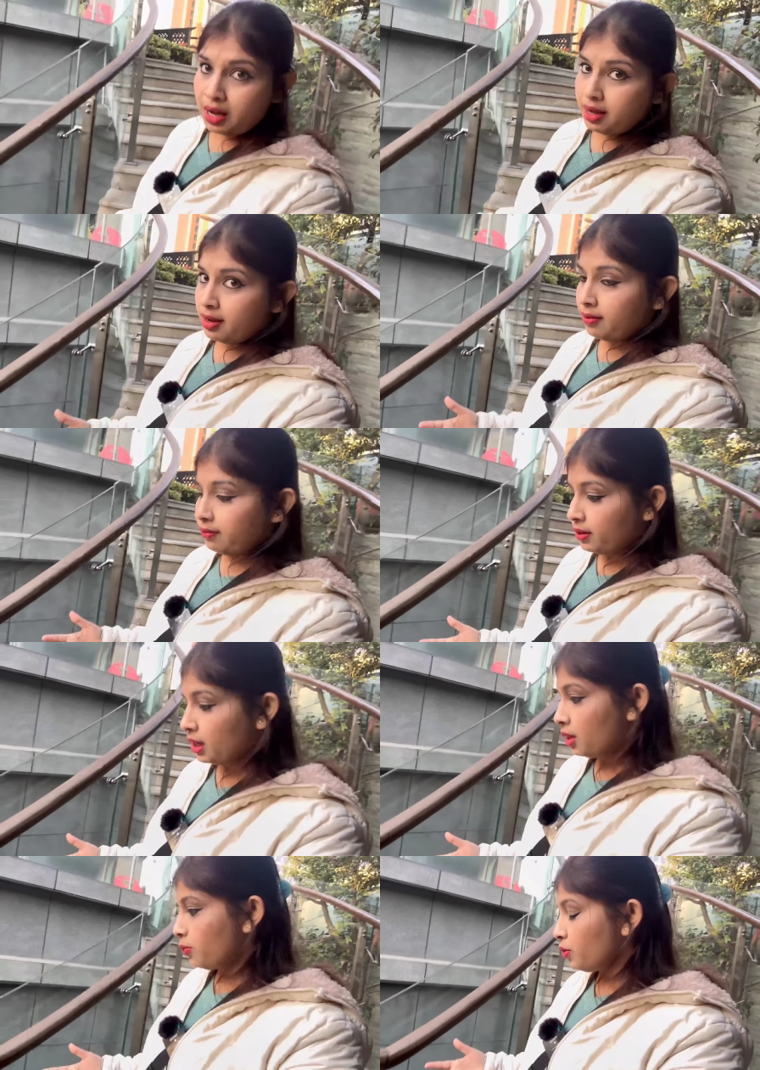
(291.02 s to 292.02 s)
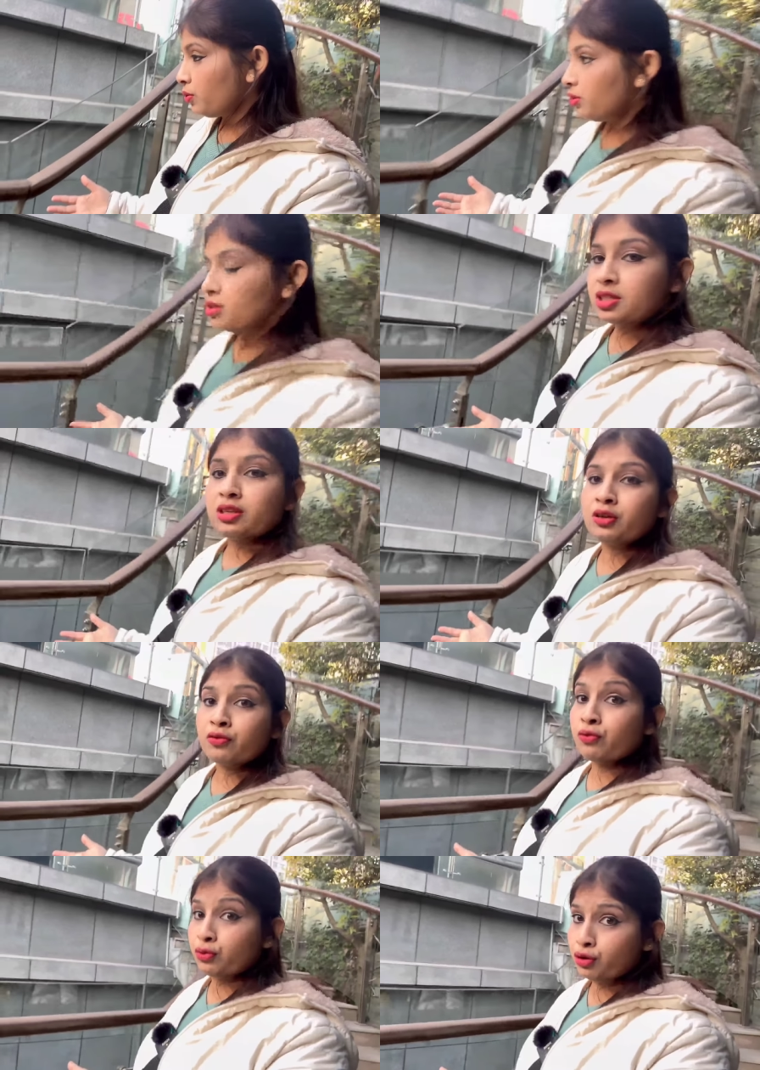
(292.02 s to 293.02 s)
i have came to this
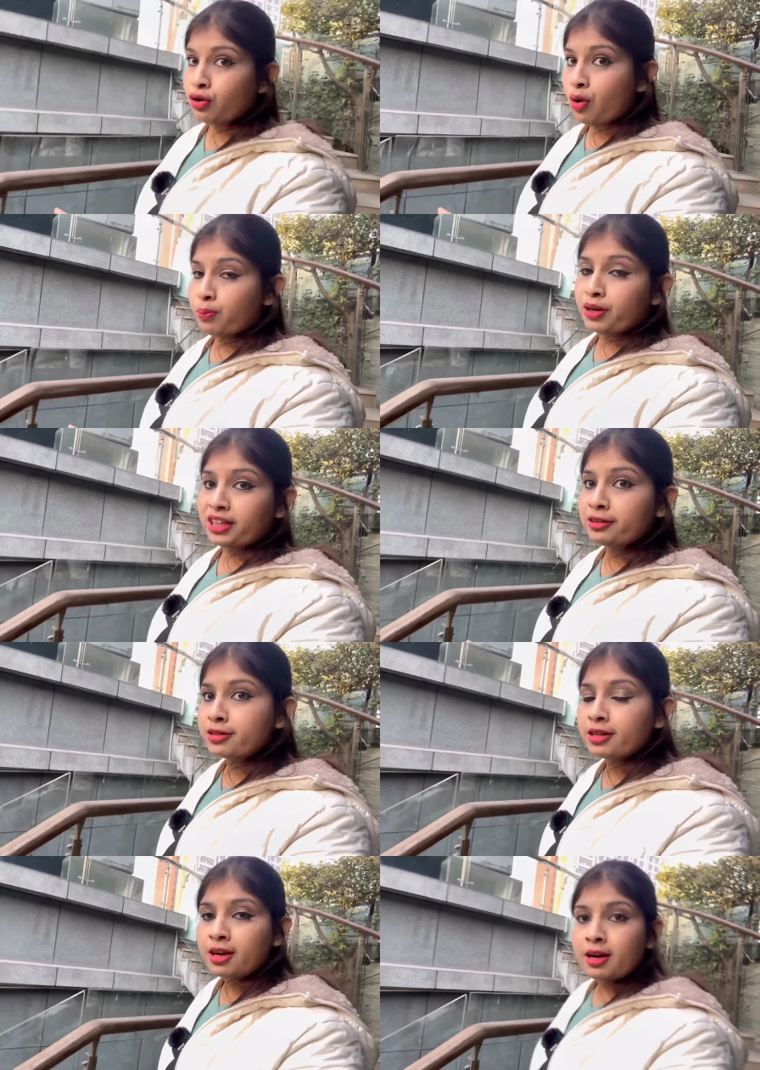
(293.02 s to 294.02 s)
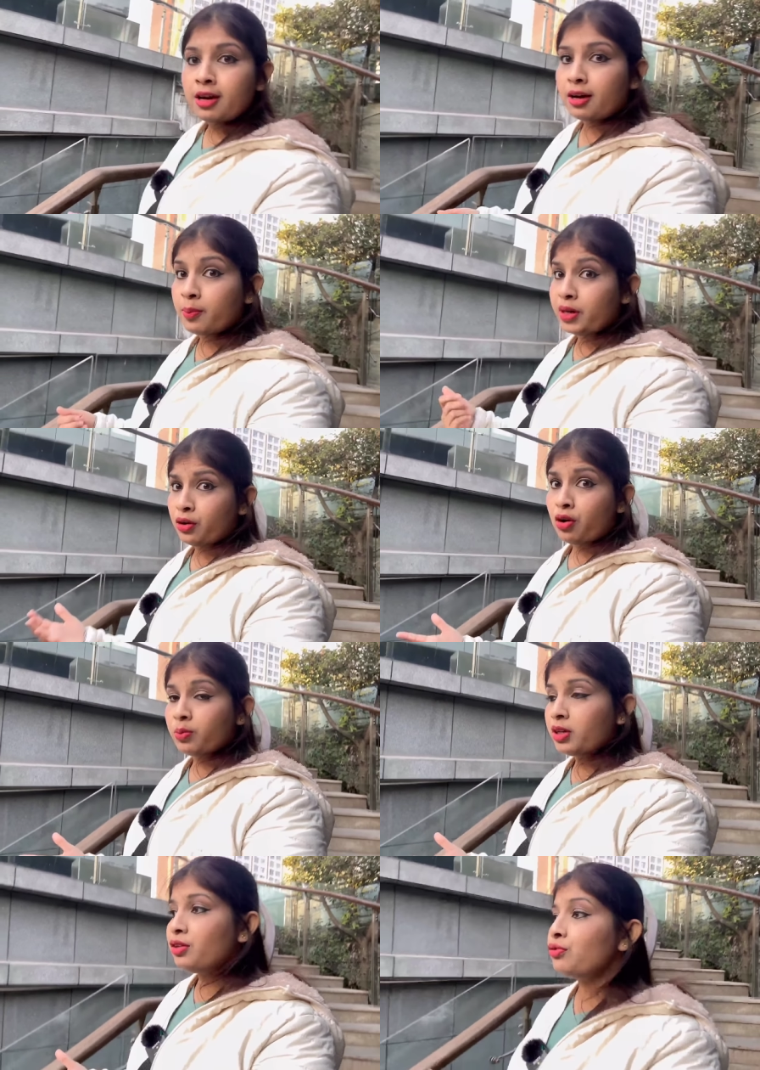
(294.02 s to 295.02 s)
food complex uh, but
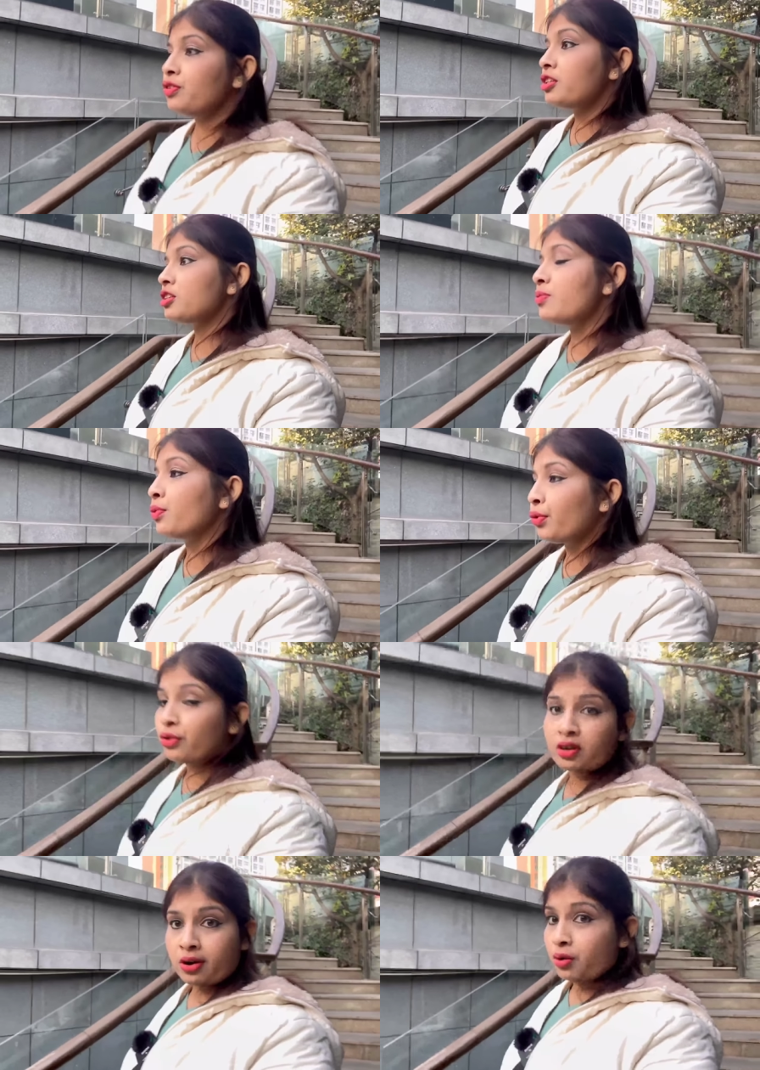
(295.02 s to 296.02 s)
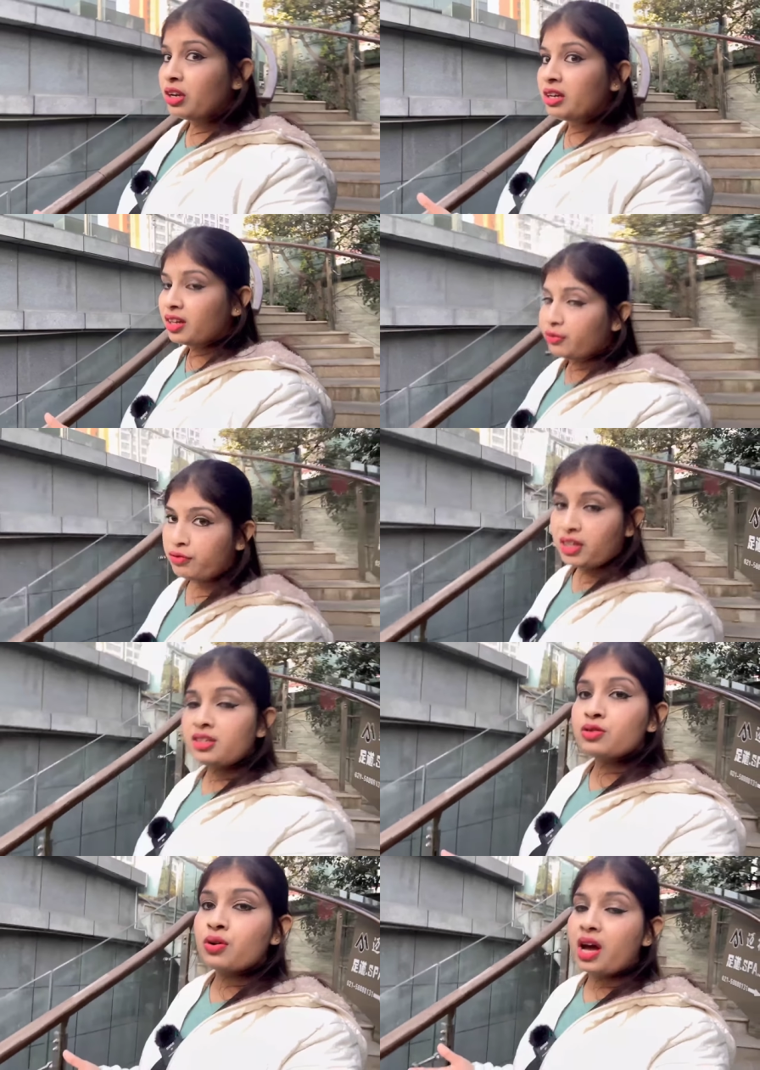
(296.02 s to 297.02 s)
normally you will see more crowd in evening
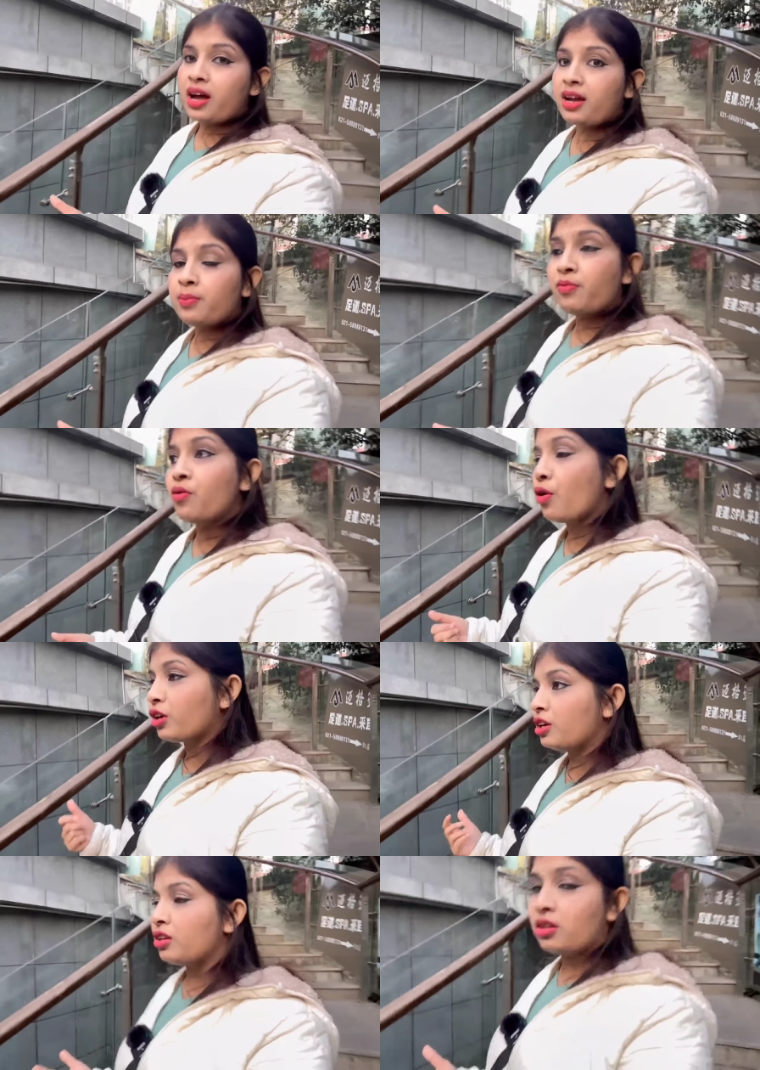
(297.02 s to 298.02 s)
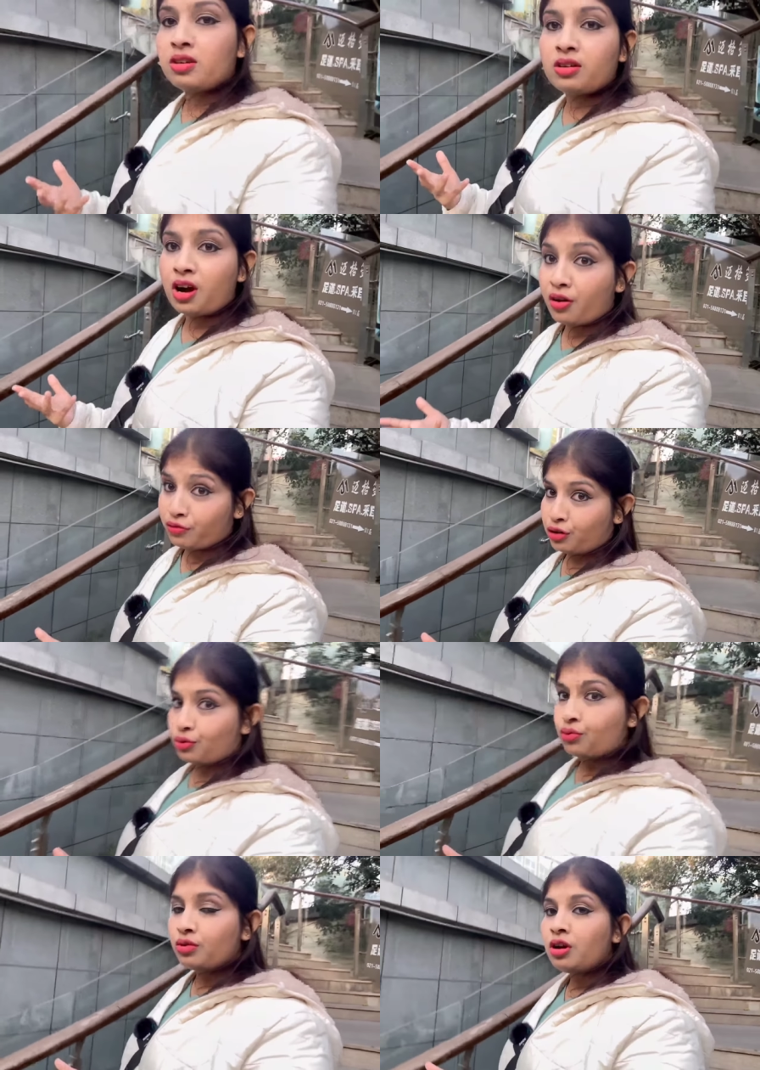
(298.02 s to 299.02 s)
so i am walking in the
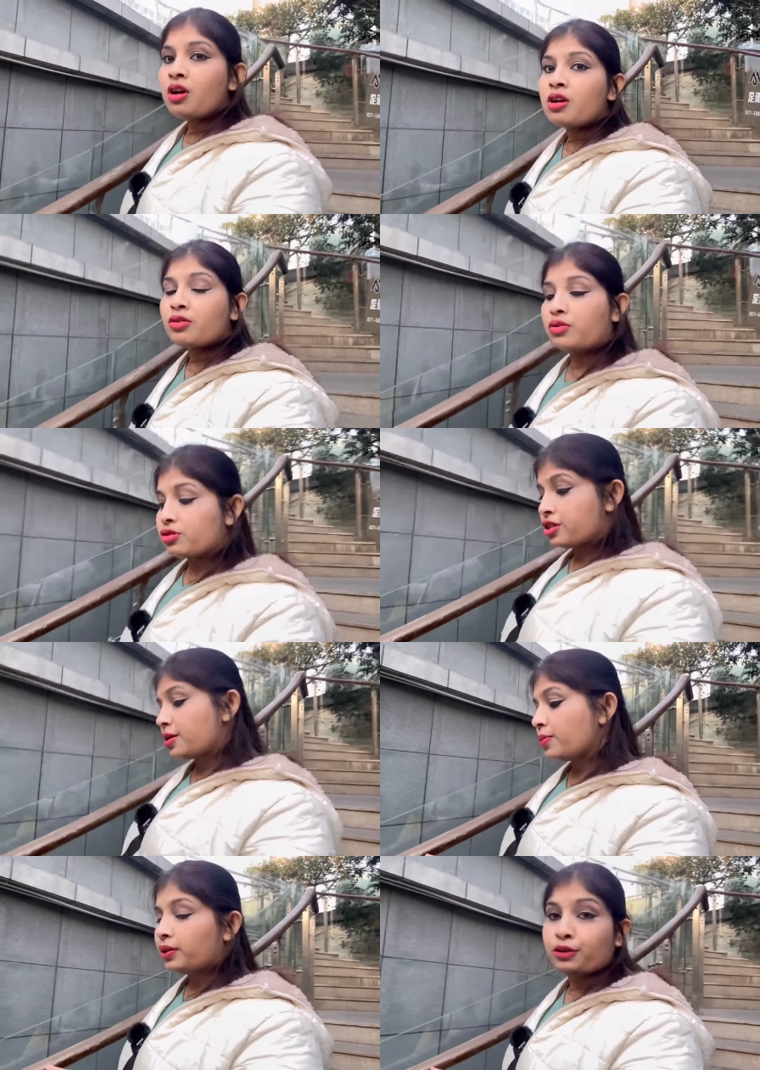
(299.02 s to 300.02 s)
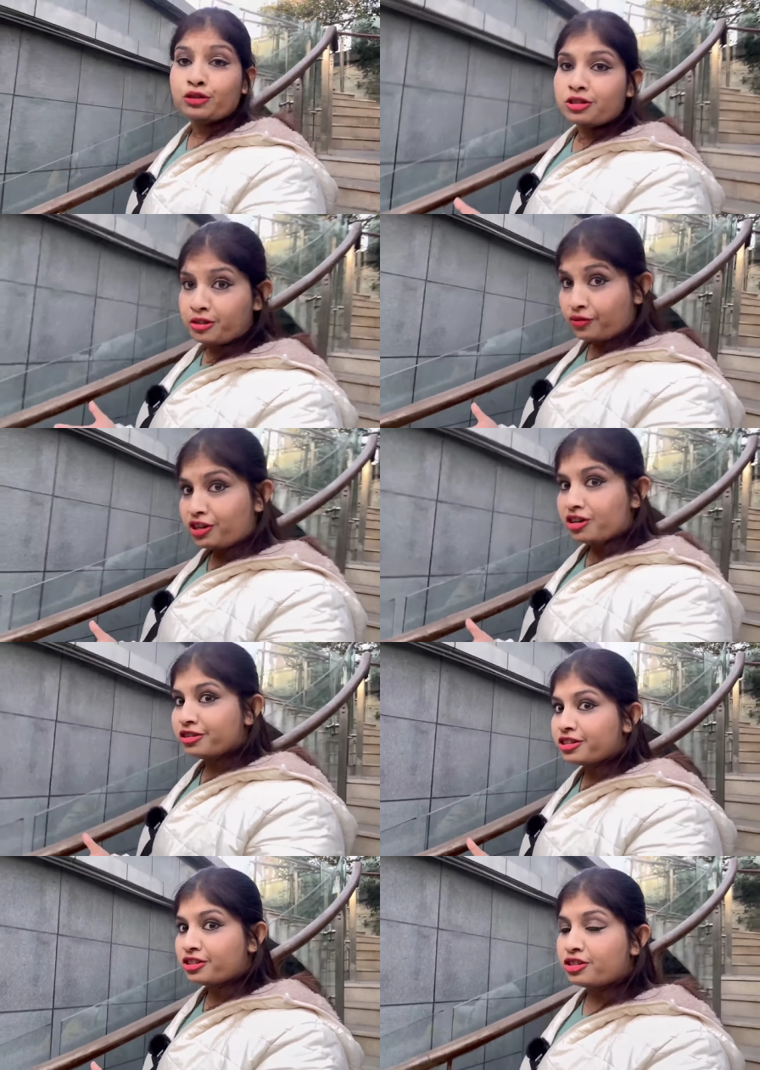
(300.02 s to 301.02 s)
afternoon you could say because it's a winter
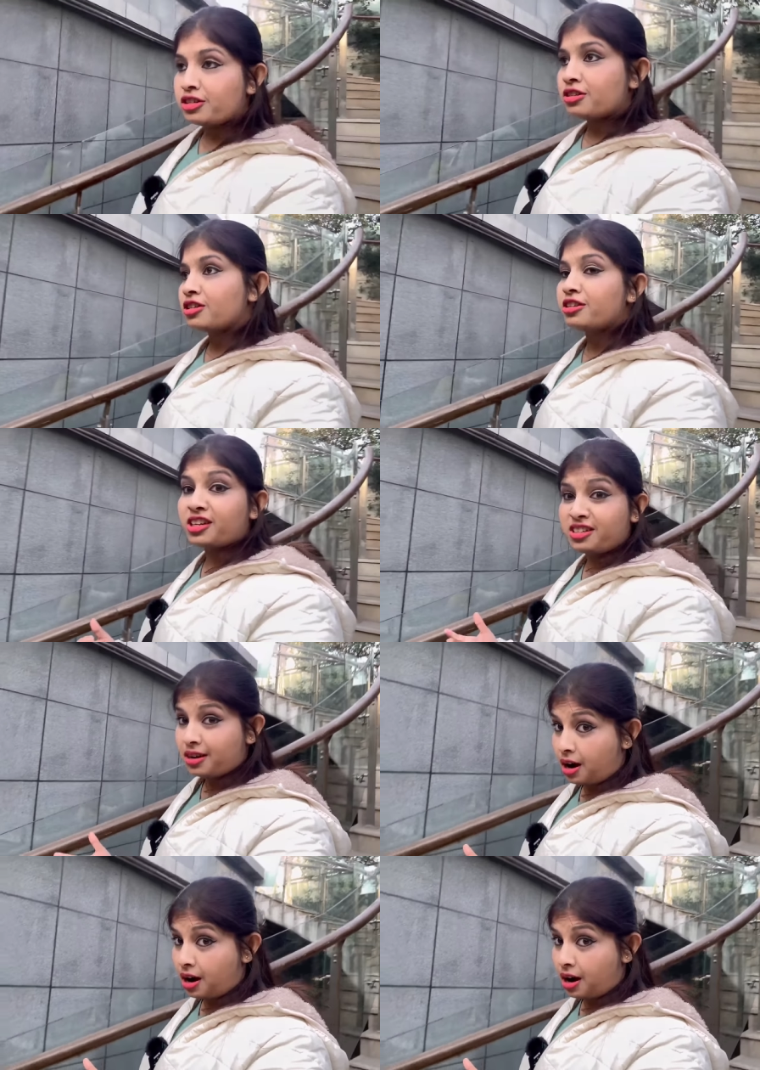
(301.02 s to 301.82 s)
season it get